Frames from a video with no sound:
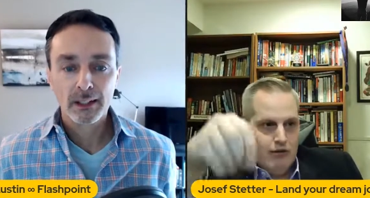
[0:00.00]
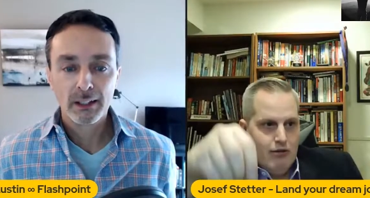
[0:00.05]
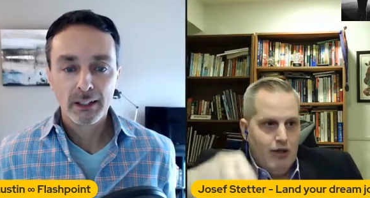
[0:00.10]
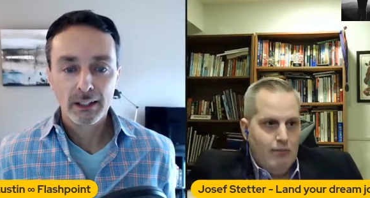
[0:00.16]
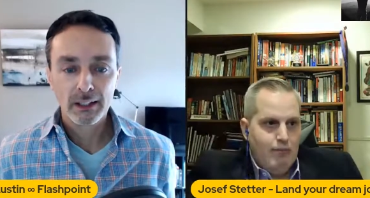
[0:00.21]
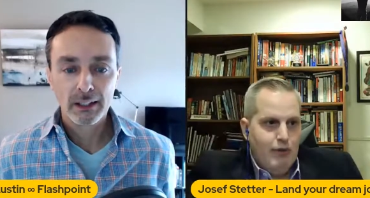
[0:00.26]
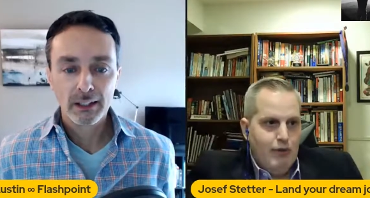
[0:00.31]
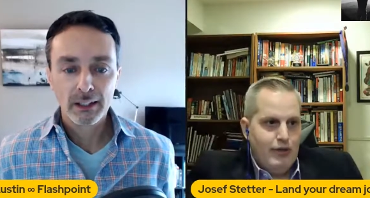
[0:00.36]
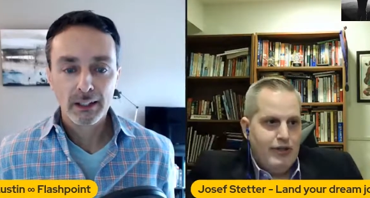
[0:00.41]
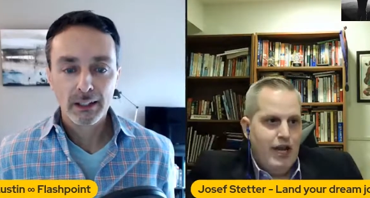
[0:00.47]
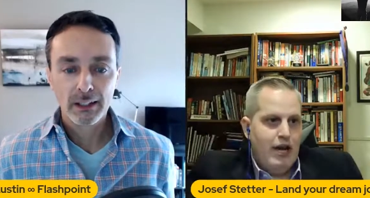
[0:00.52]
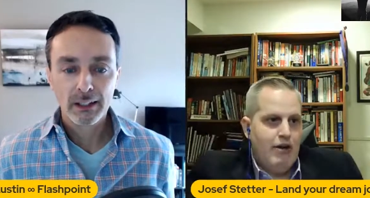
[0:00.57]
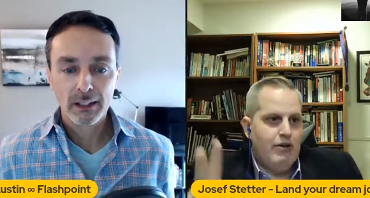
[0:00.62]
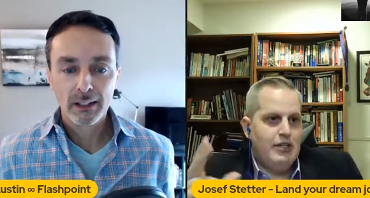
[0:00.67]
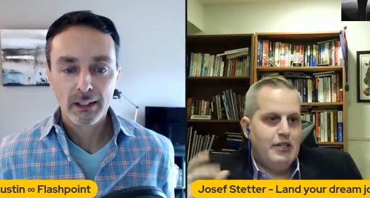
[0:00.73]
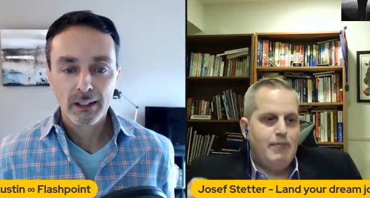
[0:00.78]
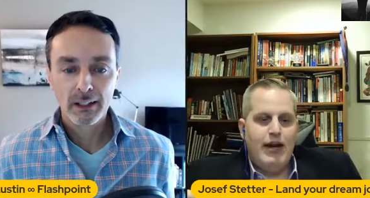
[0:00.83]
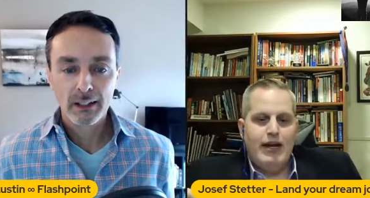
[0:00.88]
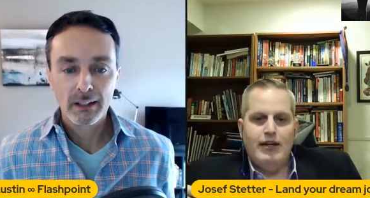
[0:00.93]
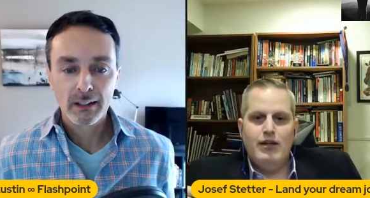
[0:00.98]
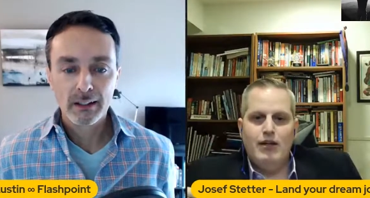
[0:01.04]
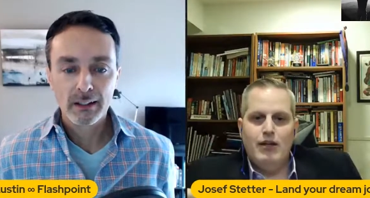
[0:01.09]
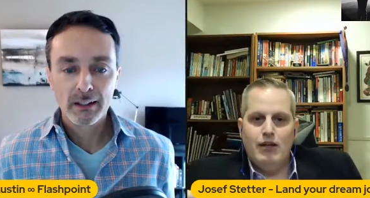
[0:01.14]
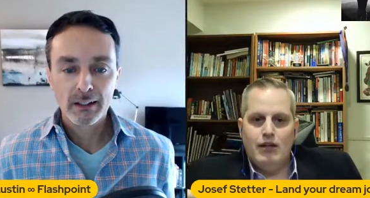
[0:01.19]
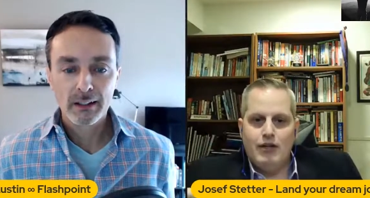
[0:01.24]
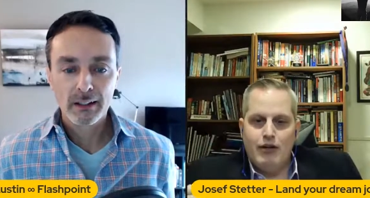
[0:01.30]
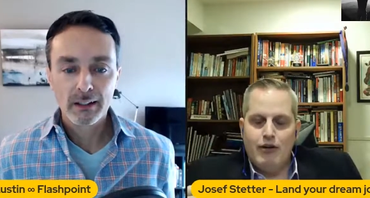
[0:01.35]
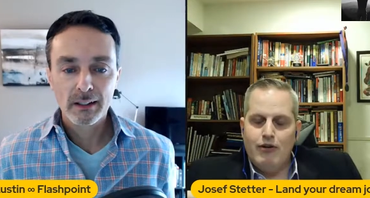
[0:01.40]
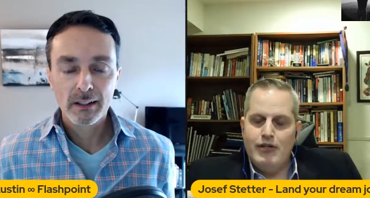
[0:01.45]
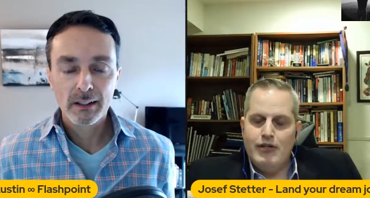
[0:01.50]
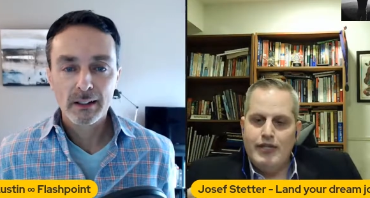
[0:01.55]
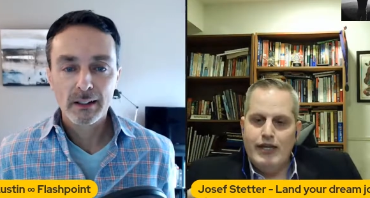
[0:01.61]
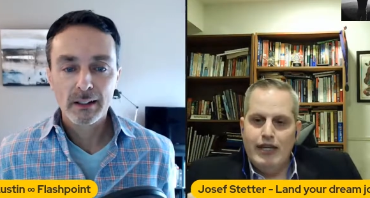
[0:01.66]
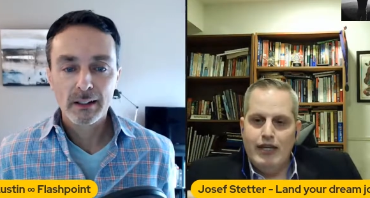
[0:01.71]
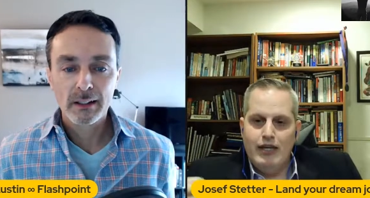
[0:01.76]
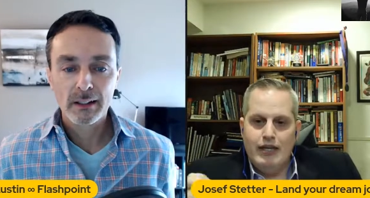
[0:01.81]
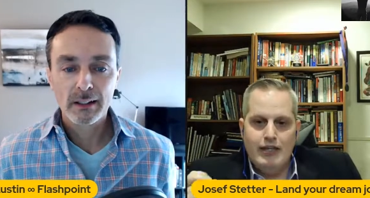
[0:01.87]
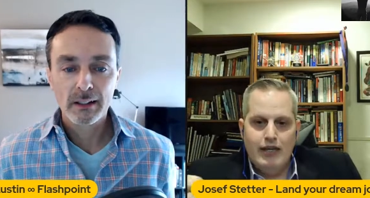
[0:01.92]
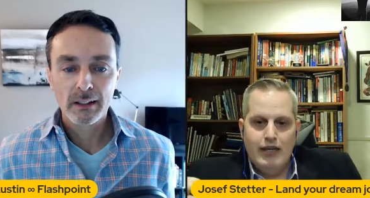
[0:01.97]
Speaker 1: put down his pen, looked at her, and said,
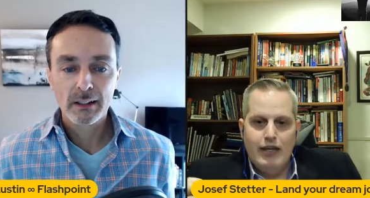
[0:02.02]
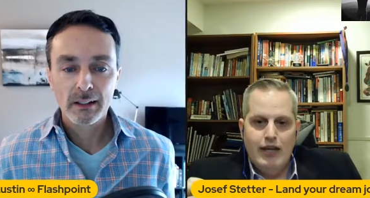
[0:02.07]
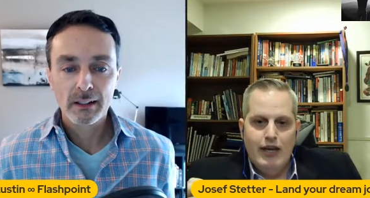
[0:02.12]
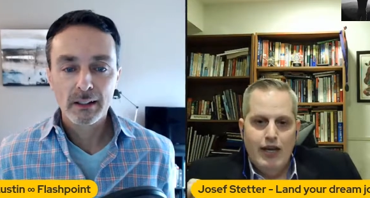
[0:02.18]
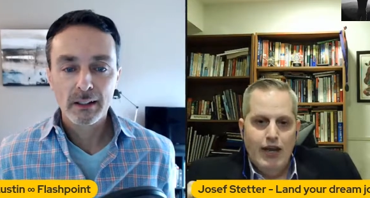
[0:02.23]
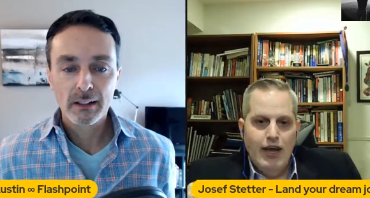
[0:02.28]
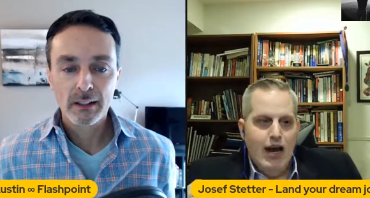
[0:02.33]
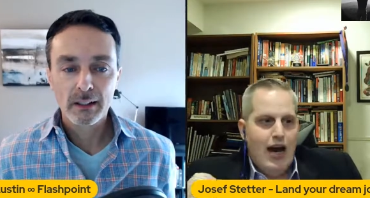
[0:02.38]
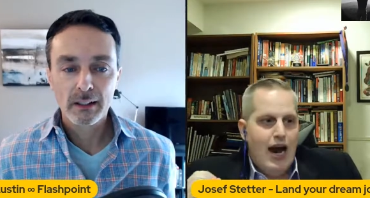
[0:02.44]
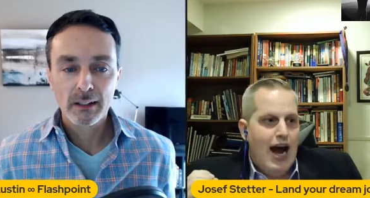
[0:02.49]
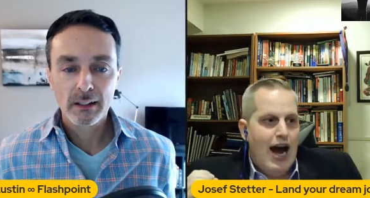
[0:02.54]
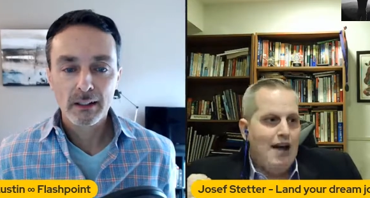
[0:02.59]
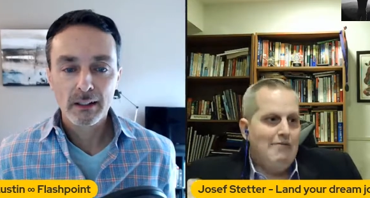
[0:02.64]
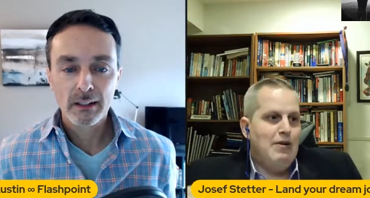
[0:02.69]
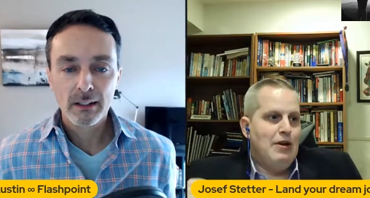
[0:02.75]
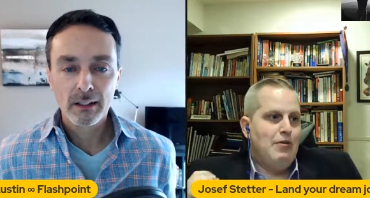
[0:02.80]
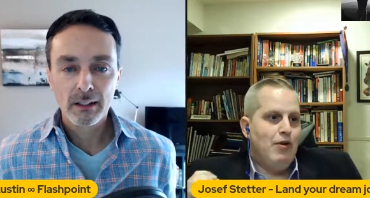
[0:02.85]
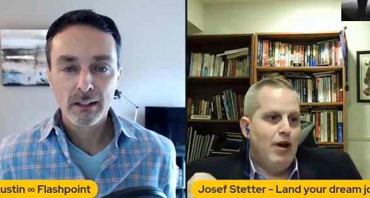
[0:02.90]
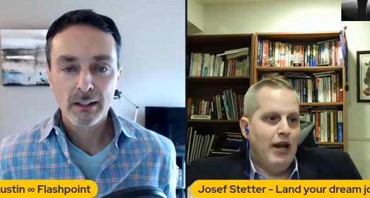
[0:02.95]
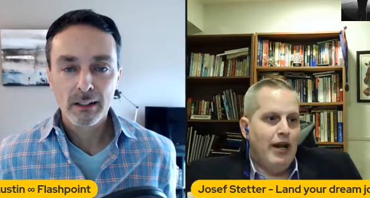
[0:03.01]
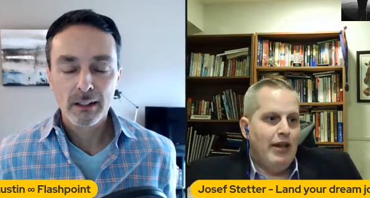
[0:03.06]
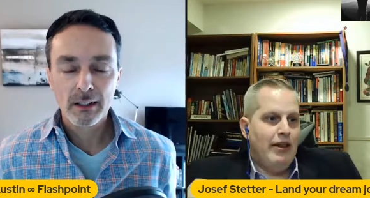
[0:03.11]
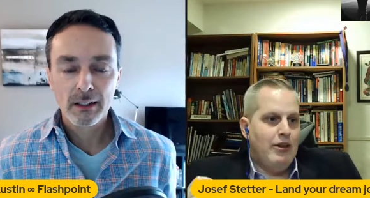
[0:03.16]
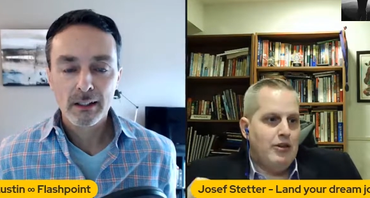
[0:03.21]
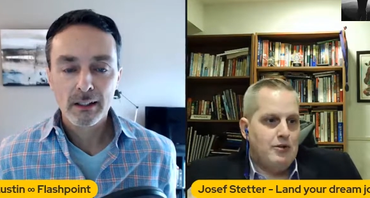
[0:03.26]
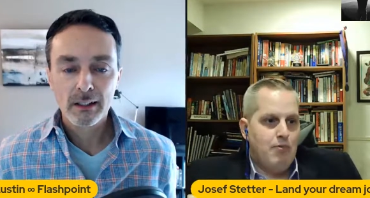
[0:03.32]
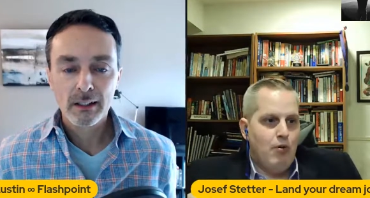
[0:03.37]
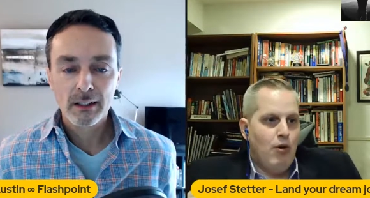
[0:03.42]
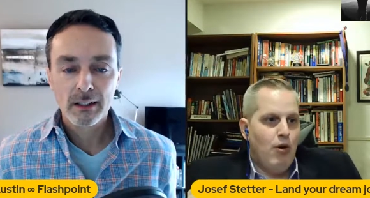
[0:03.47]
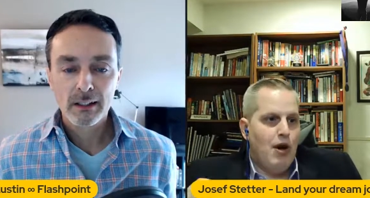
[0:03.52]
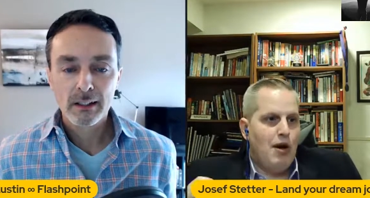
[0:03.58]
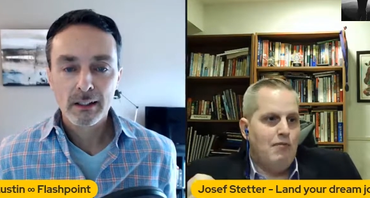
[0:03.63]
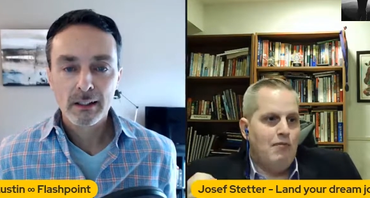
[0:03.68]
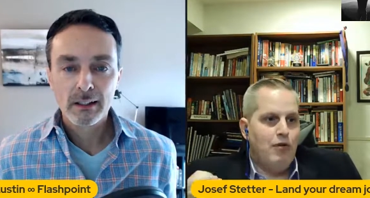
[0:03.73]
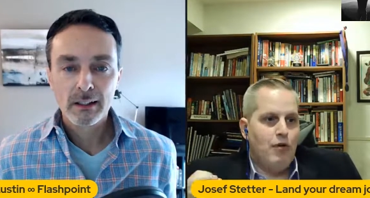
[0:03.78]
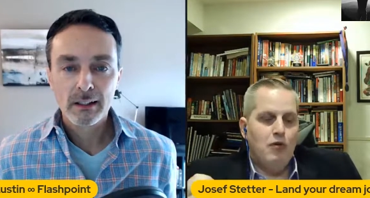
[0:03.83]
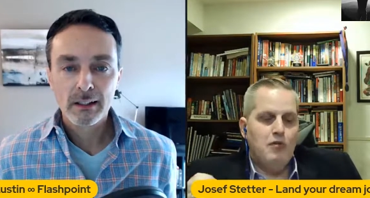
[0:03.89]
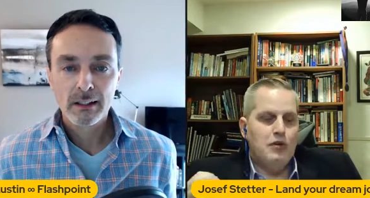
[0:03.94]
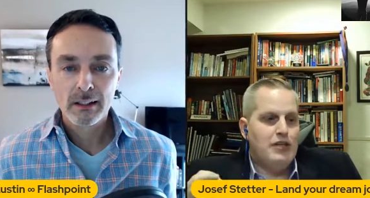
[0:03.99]
Listen, I've been running this program for
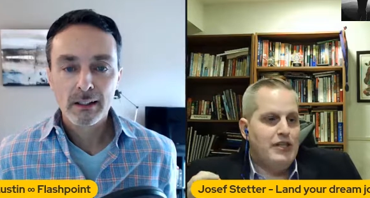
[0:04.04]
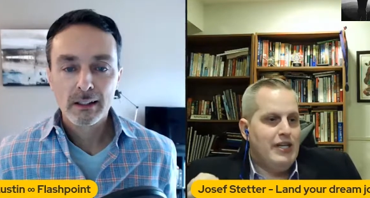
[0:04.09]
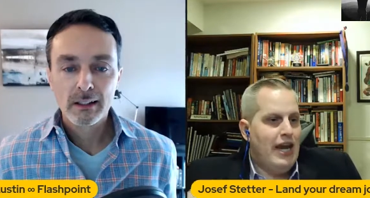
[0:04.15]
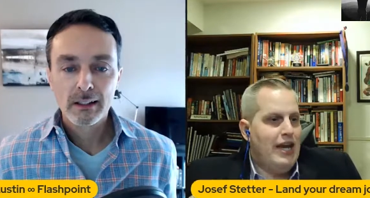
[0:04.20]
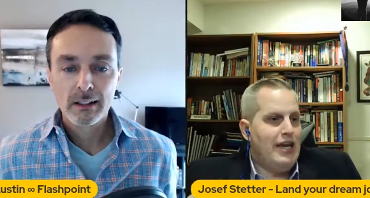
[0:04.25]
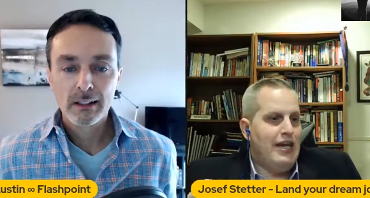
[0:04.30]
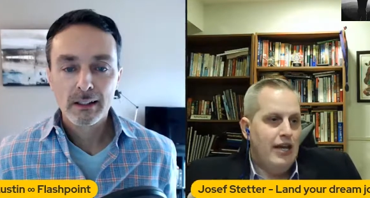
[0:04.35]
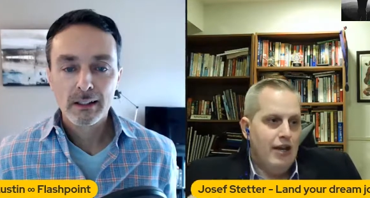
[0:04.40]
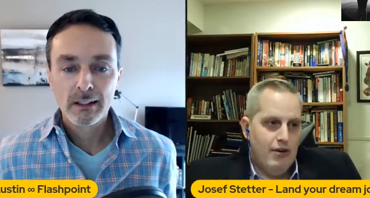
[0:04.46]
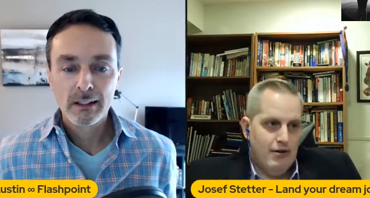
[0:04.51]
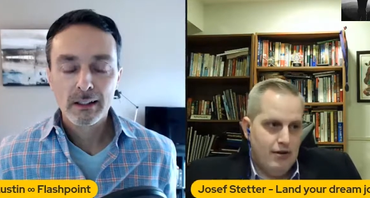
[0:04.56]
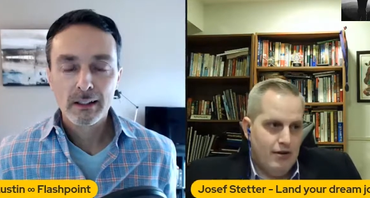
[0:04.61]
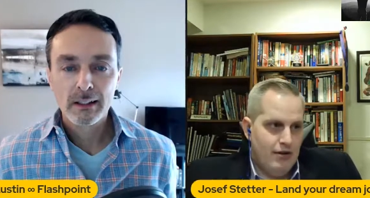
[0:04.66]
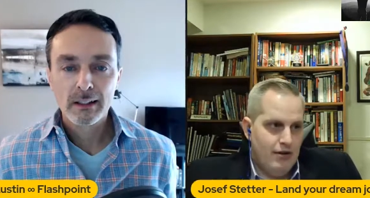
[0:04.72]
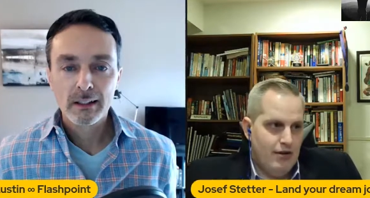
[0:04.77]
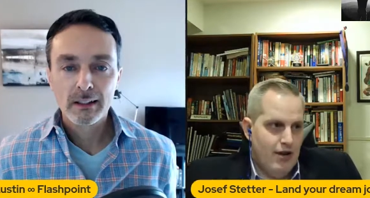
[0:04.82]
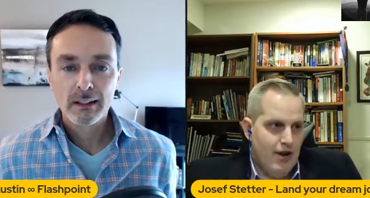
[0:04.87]
over 10 years.